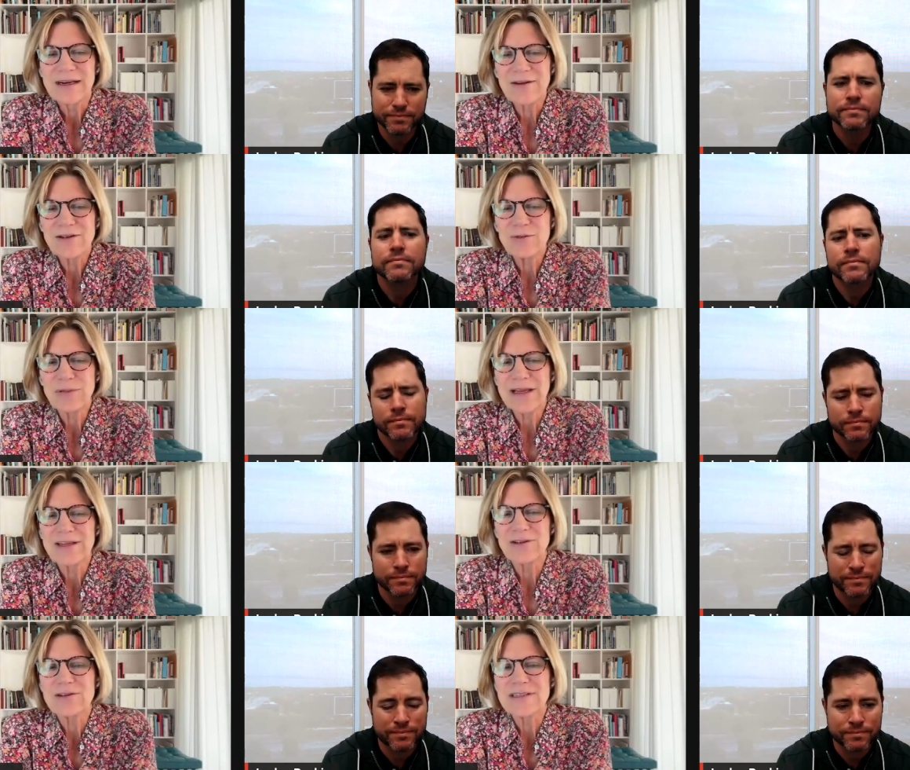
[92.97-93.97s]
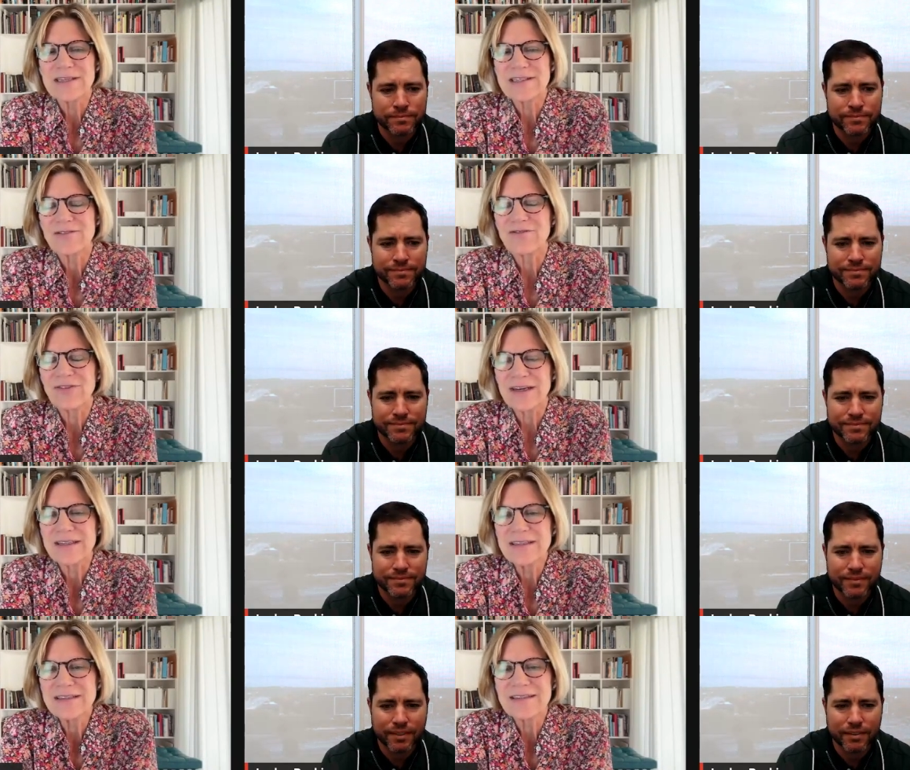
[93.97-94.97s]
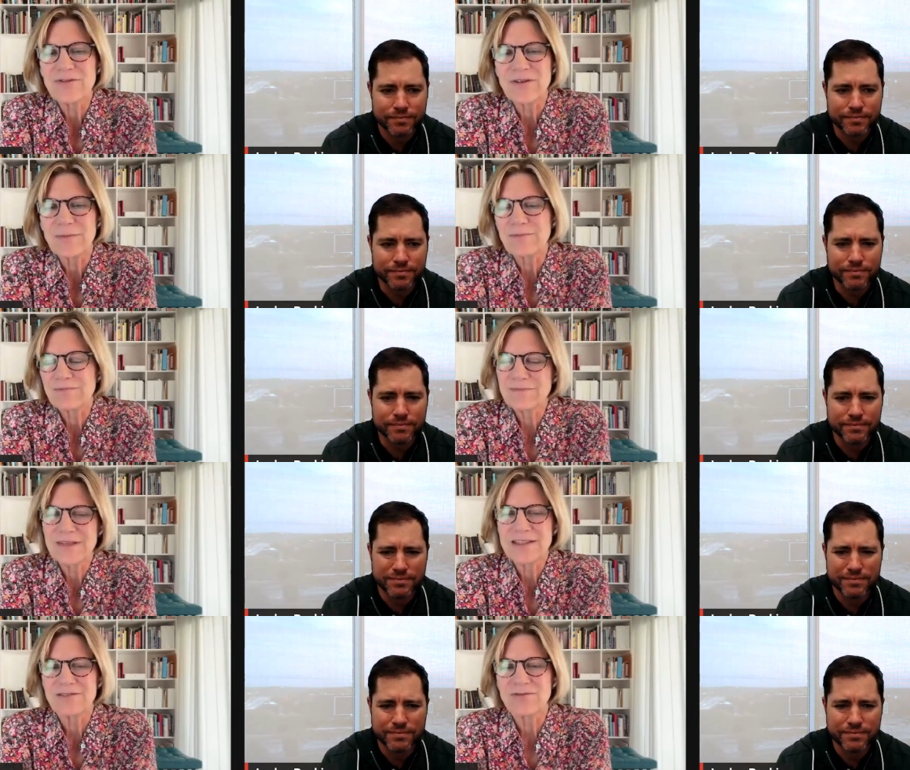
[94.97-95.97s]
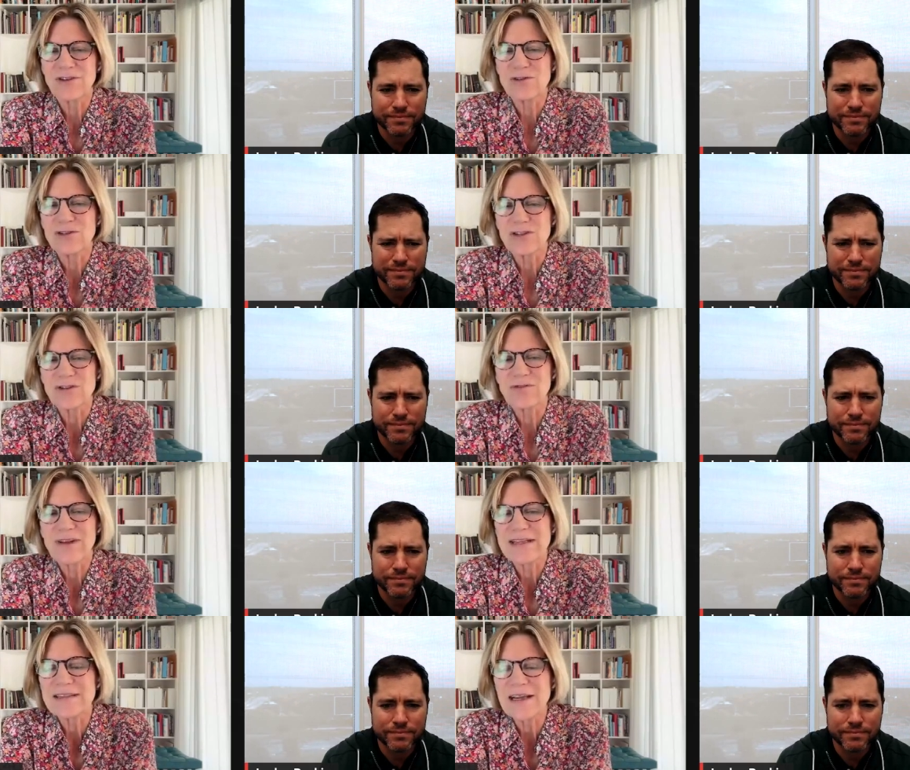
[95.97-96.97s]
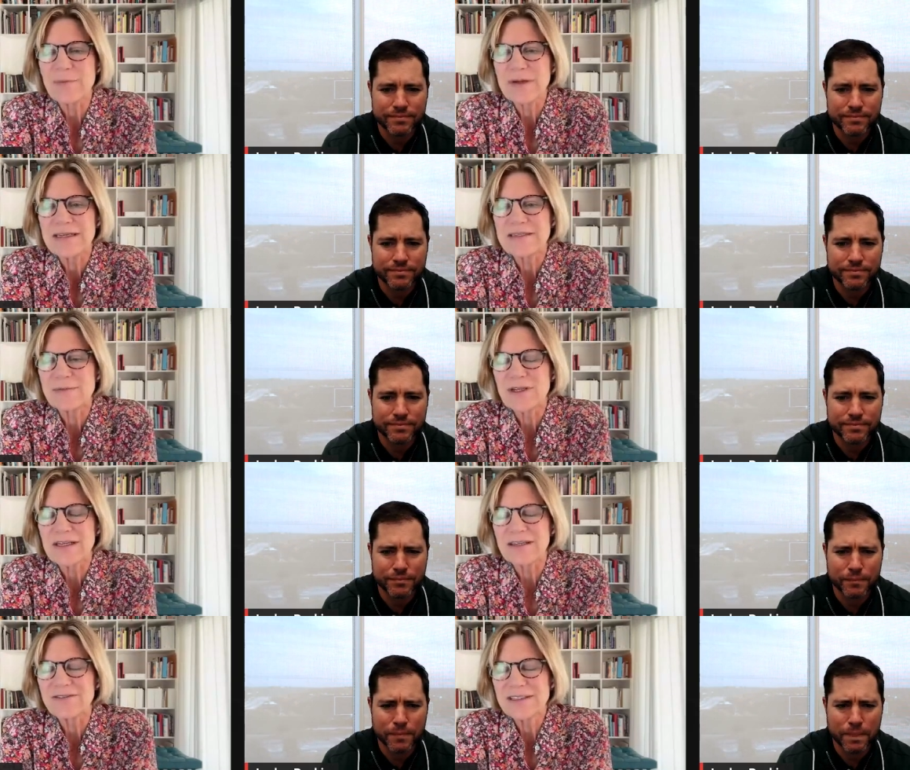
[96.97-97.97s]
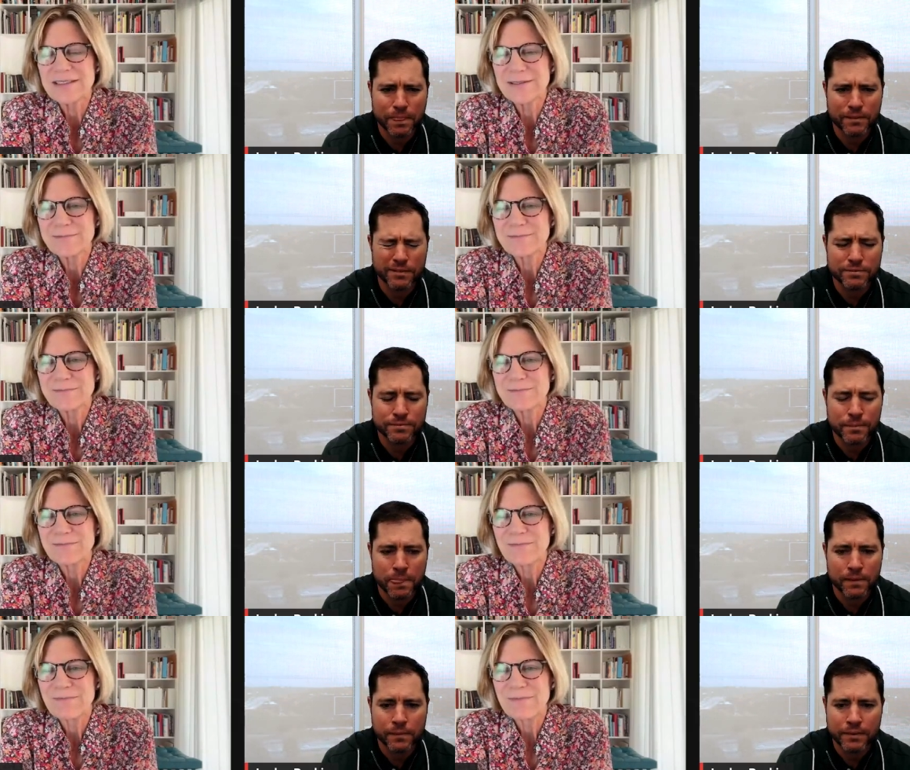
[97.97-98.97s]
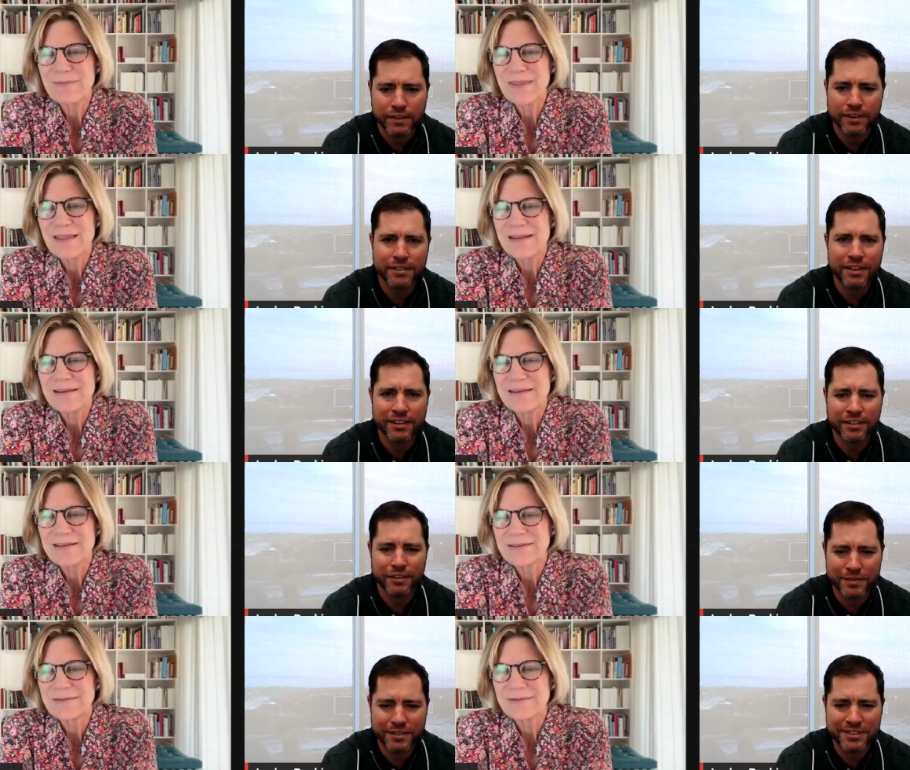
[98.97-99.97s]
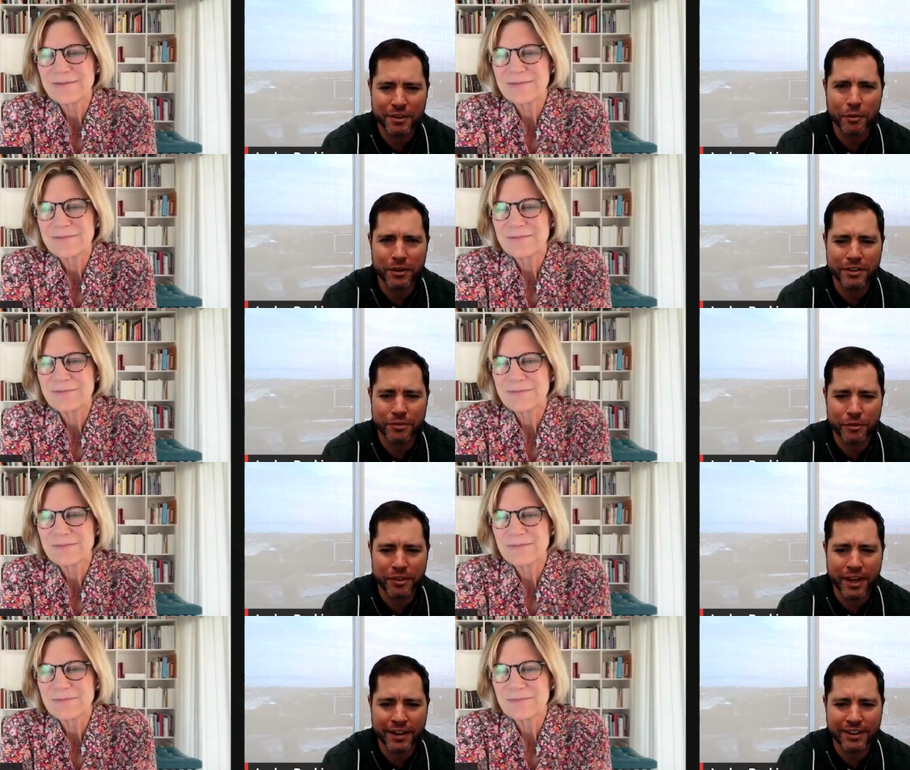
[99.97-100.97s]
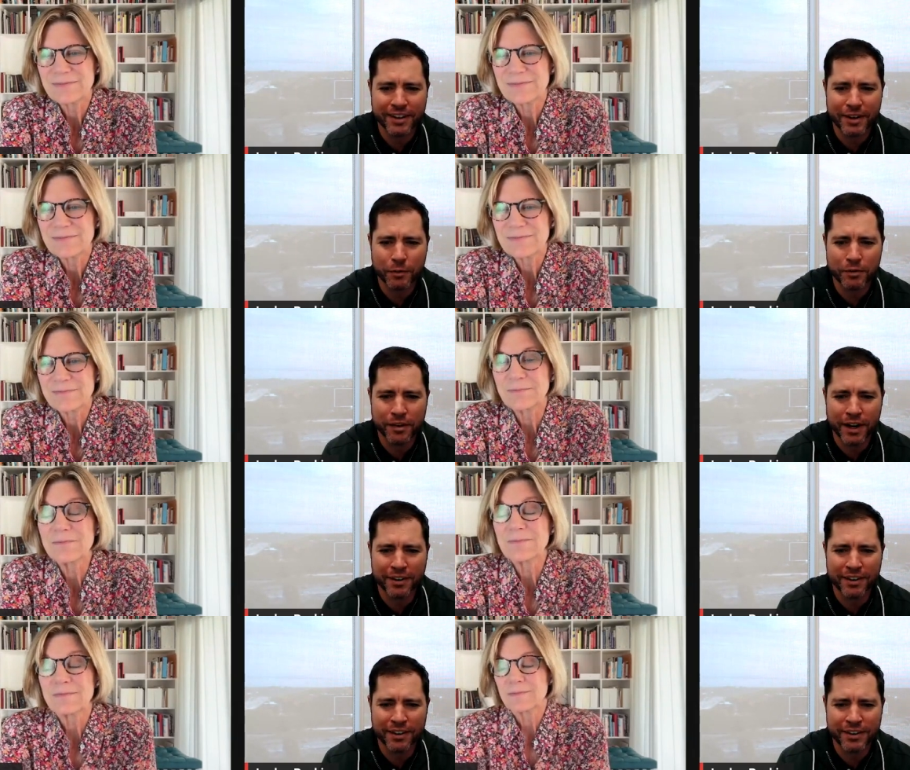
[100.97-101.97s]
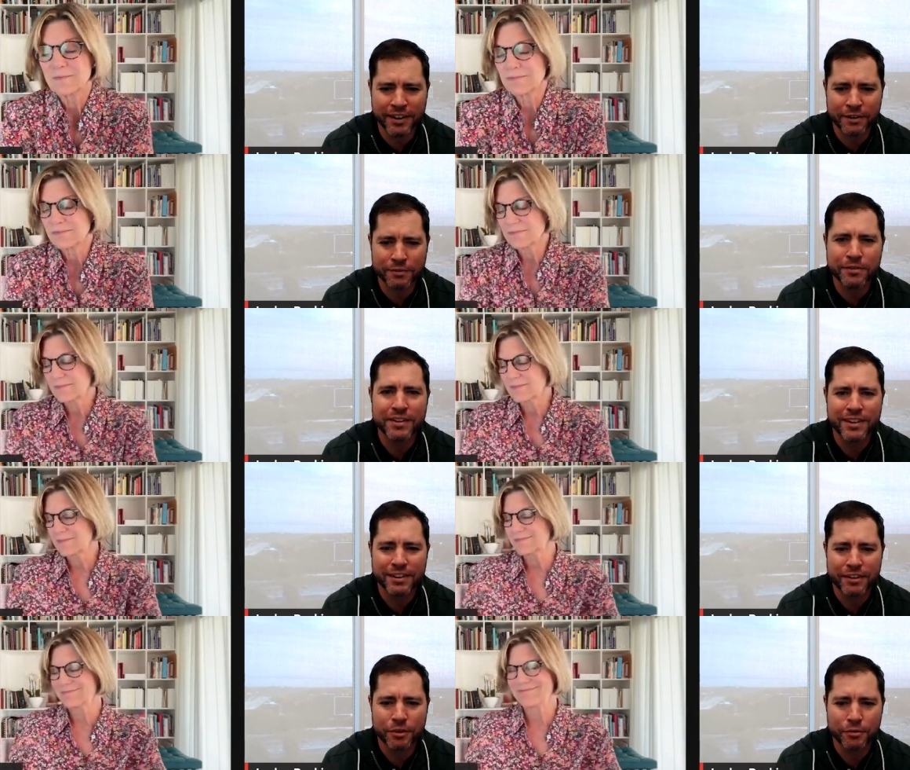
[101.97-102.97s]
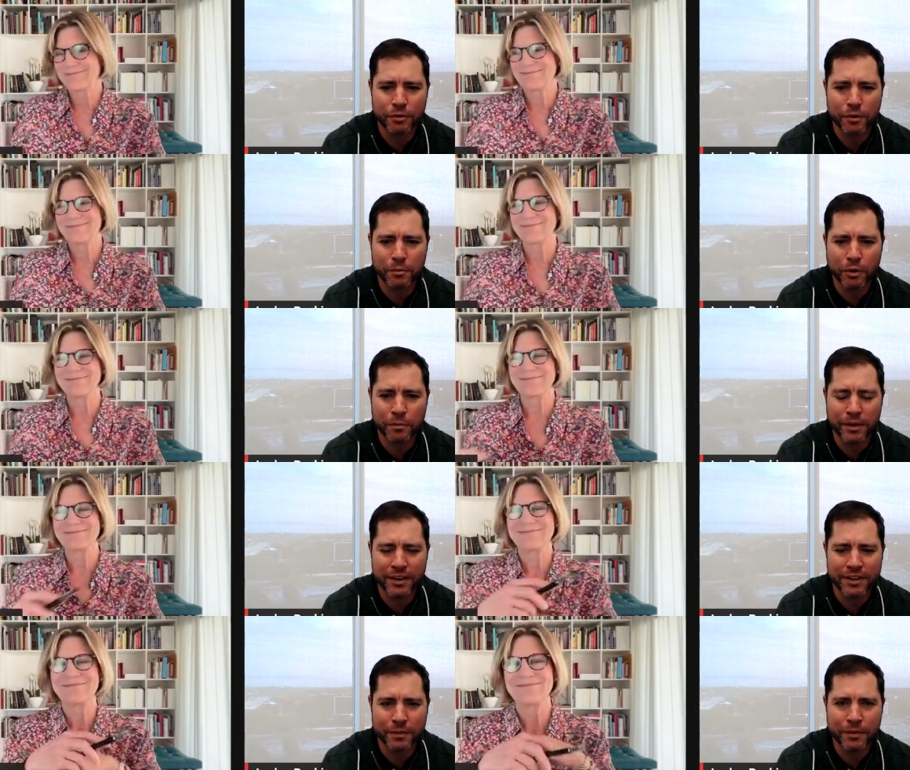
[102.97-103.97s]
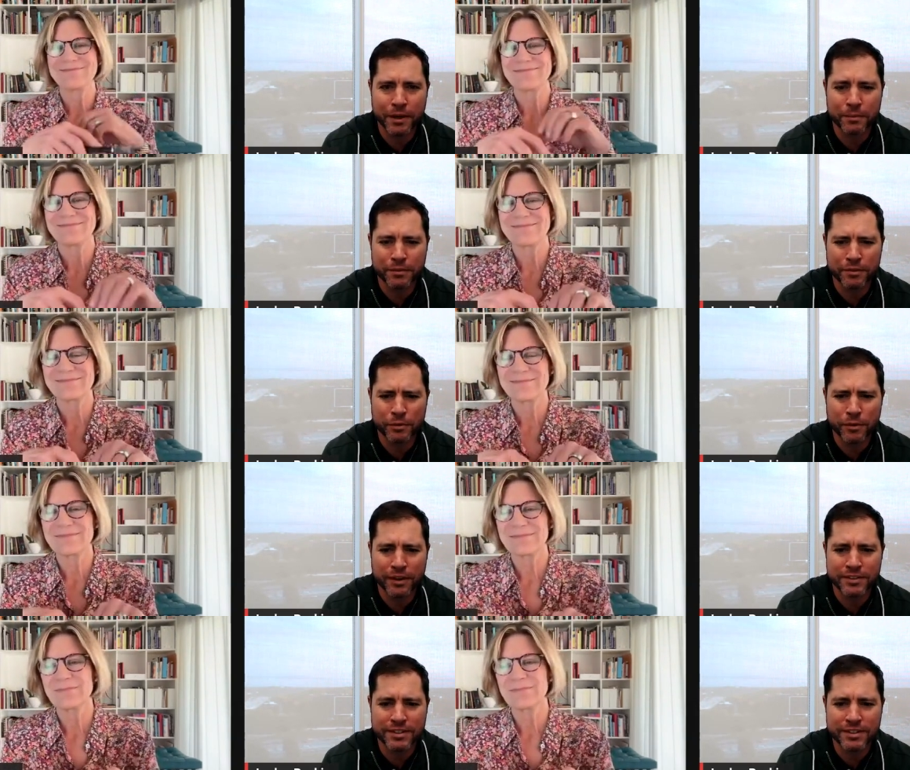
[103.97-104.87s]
Speaker 1: How do you plan to utilize the funds from this infusion to advance the company's objectives?
Speaker 2: Yeah, thank you. Still working through that. Uh, we've got mm-hmm. our kind of Q4 board meeting coming up in two weeks,